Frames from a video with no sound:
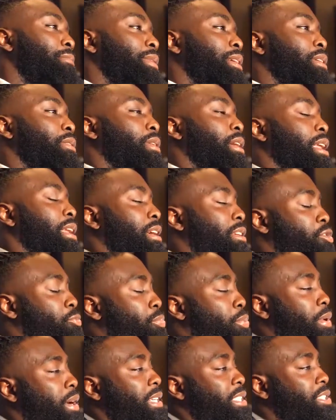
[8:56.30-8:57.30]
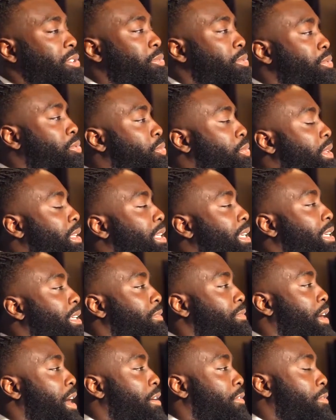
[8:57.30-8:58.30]
of me, and this pressure was
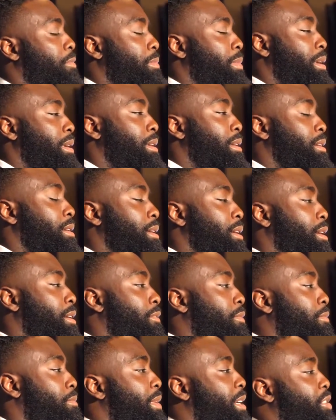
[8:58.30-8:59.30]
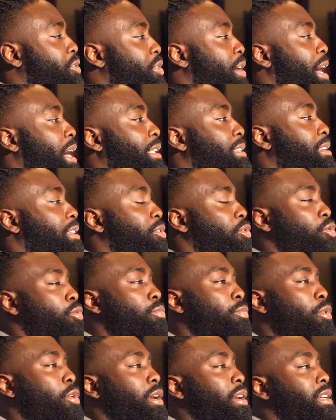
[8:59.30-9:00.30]
relieved off of me trying to do
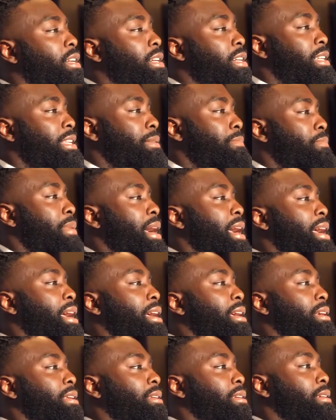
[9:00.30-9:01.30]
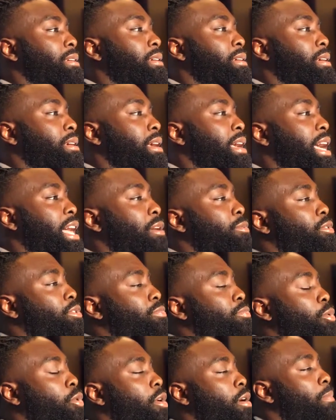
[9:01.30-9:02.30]
more good than bad. And it was
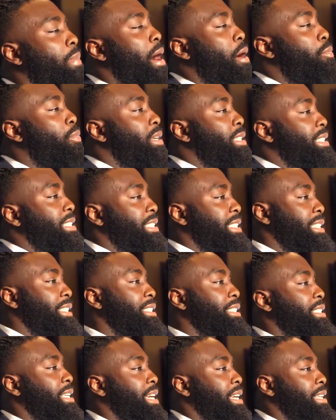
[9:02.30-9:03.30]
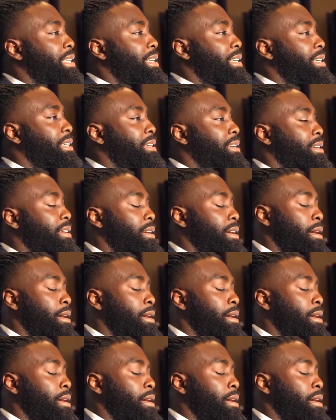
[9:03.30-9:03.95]
more about what Jesus had did.